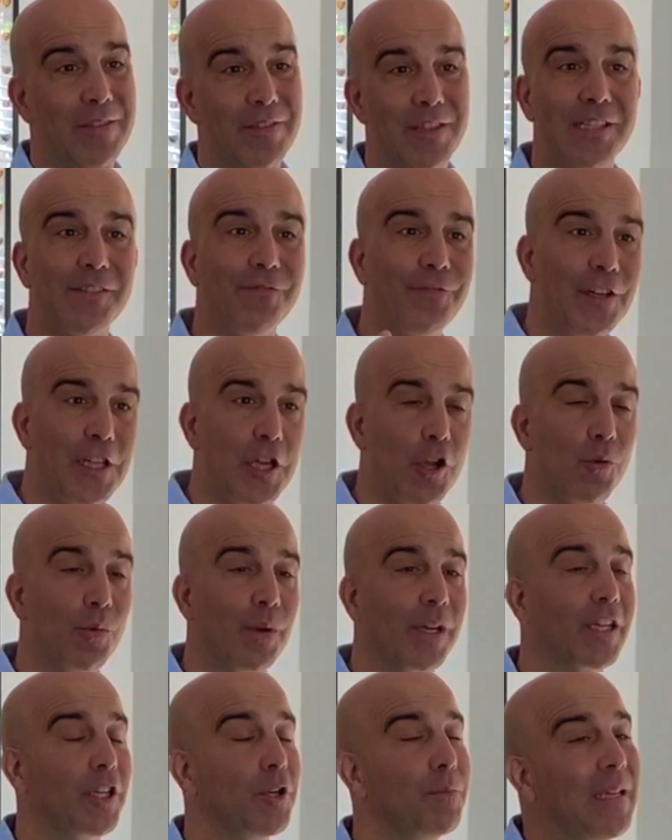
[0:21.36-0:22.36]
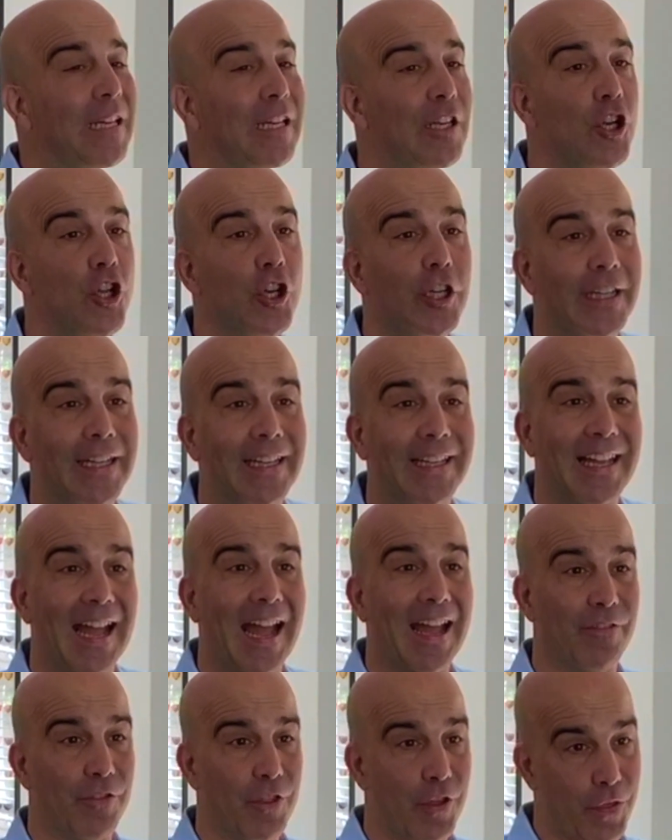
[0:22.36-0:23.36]
this video, we're going to be looking
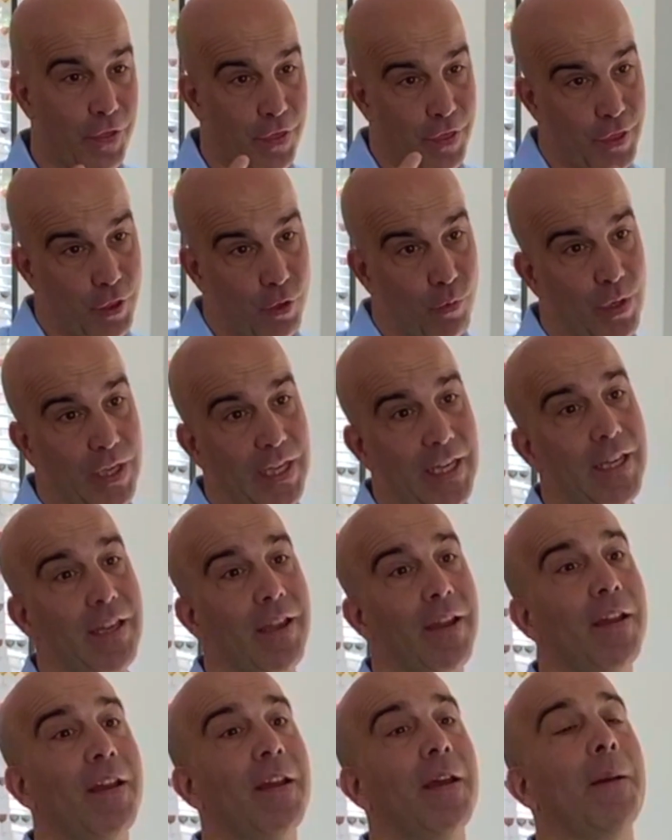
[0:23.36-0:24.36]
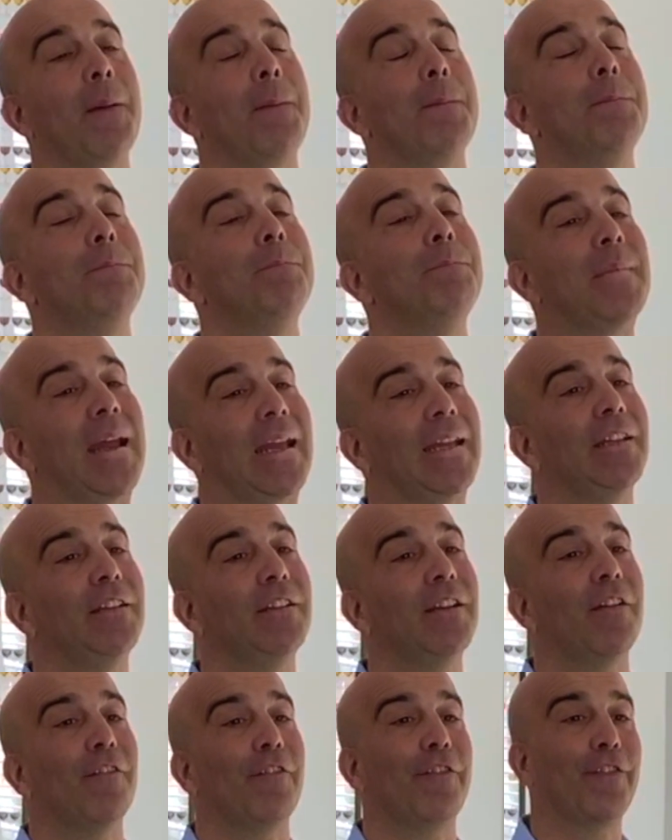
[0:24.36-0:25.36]
at the three
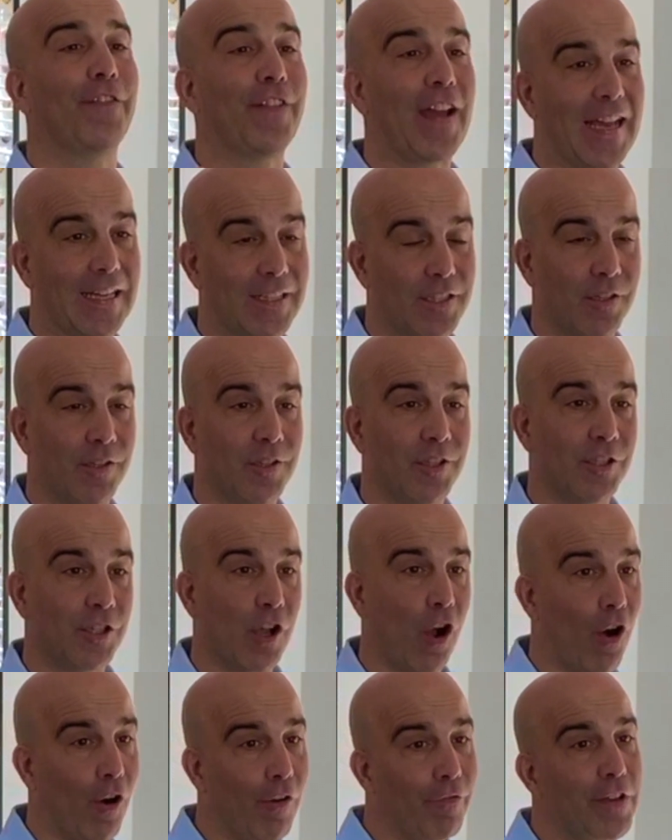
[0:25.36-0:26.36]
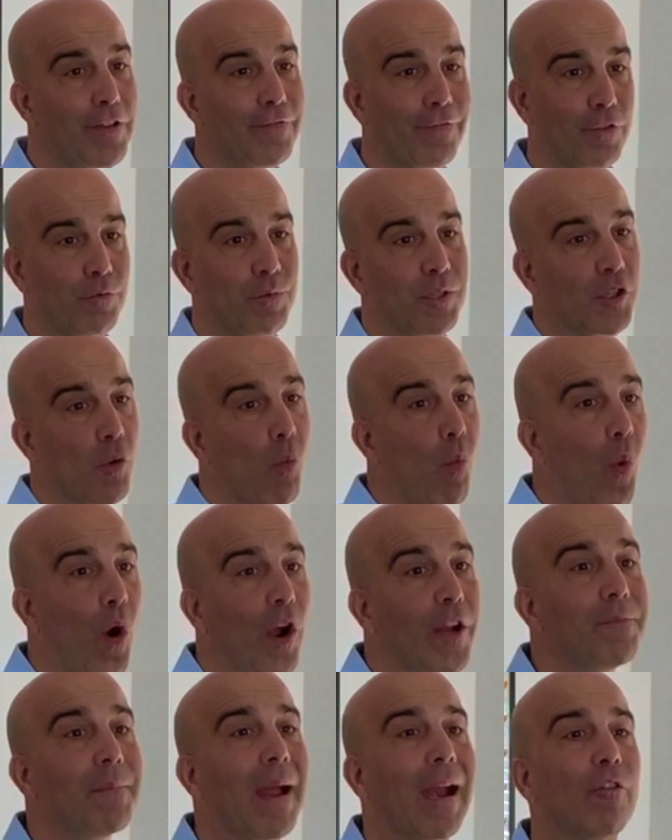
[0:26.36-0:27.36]
main factors of influence a
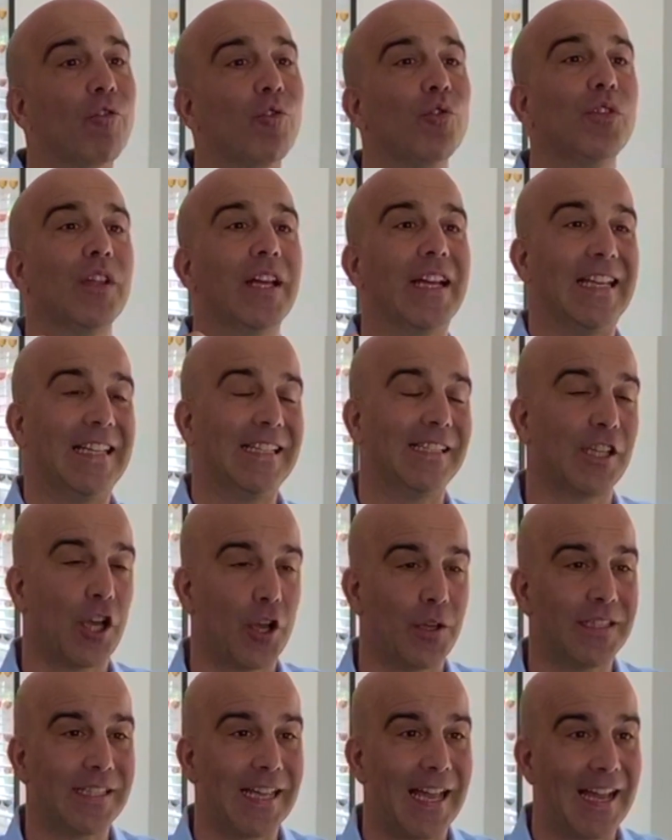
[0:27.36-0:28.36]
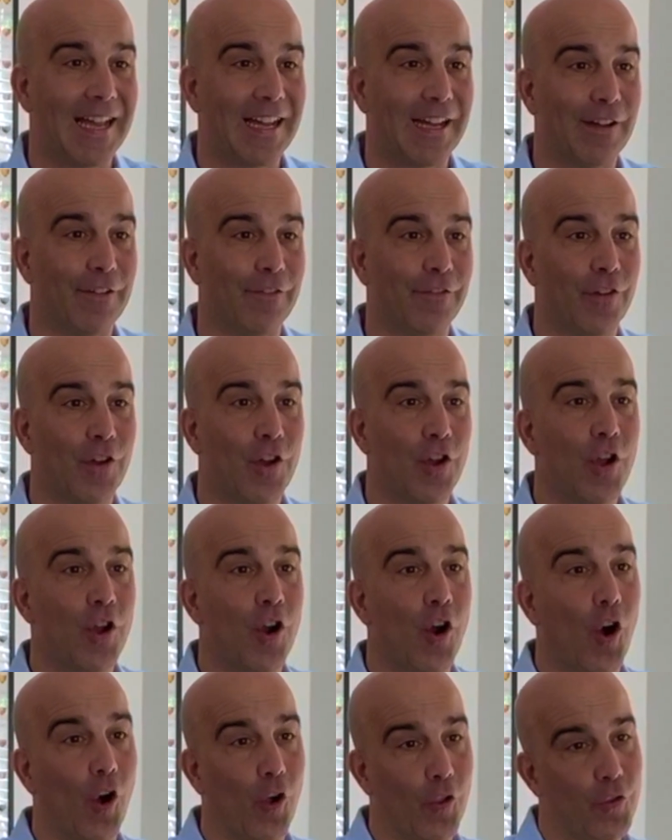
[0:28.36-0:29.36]
wine barrel is going to have
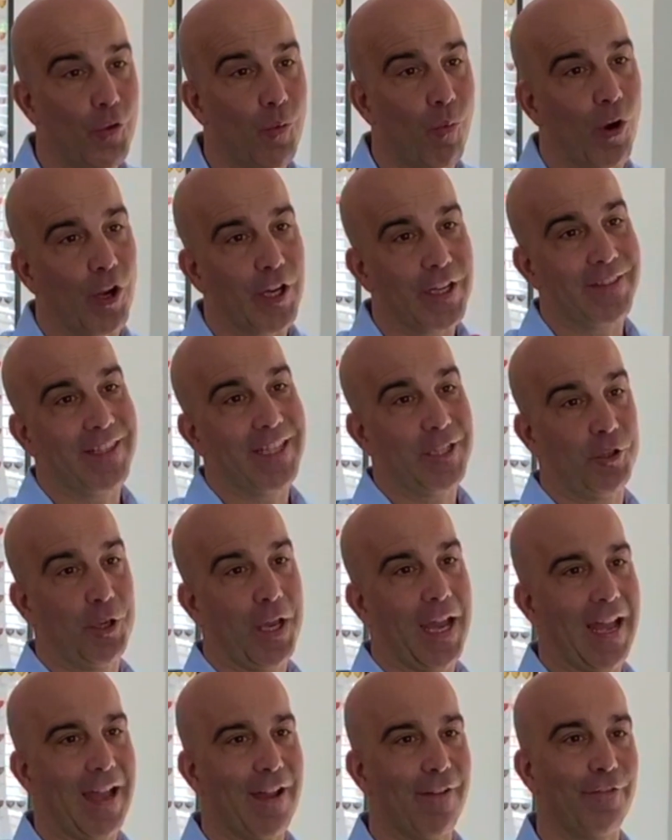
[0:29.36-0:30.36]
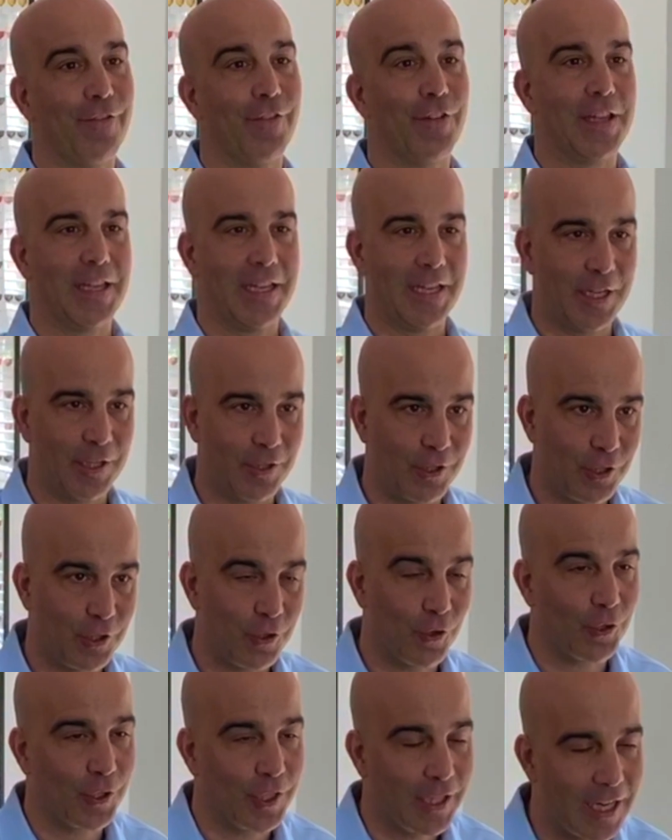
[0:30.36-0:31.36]
on the wine that you have in
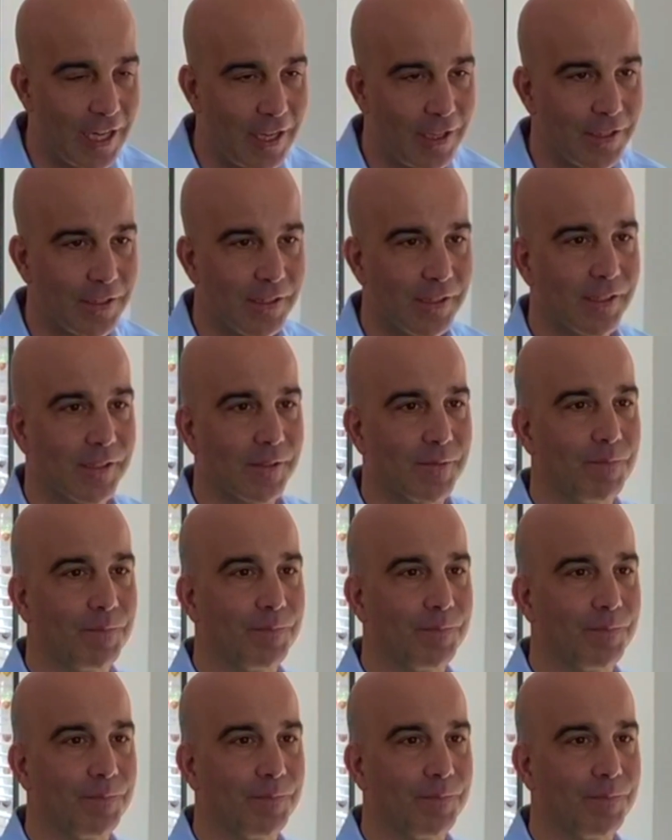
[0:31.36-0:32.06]
your glass.